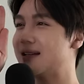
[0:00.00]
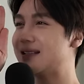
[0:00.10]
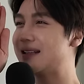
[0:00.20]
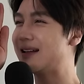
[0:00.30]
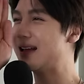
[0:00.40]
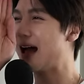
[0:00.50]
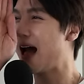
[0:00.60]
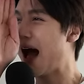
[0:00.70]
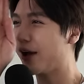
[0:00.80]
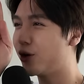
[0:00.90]
St-
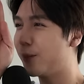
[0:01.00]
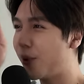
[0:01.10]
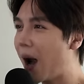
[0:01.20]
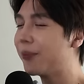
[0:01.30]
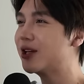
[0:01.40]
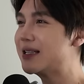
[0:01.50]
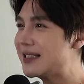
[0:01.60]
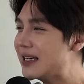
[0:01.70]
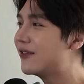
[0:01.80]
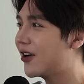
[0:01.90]
I couldn't properly
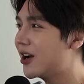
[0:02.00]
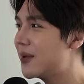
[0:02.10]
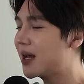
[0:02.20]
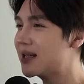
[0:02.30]
see in front of me